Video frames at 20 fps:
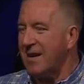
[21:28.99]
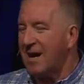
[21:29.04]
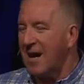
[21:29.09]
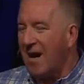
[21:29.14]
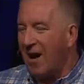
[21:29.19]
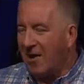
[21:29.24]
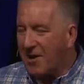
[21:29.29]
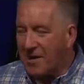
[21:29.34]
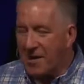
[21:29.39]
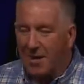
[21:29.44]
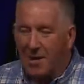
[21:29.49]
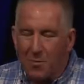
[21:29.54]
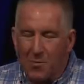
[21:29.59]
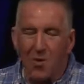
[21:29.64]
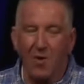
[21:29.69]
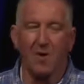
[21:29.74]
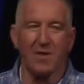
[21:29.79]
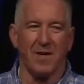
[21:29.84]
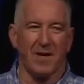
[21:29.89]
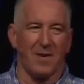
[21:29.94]
how I can get
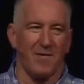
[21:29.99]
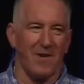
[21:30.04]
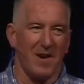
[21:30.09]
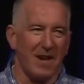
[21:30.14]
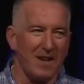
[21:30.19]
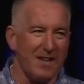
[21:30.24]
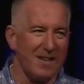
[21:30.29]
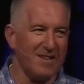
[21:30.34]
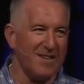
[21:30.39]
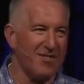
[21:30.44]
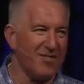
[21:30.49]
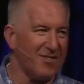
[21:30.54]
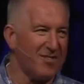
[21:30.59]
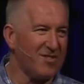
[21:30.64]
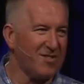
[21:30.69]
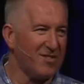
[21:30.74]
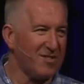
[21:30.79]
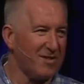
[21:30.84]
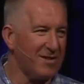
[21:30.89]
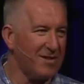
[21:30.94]
more of that
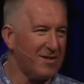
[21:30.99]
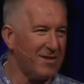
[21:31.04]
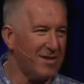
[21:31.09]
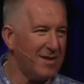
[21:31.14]
radiance.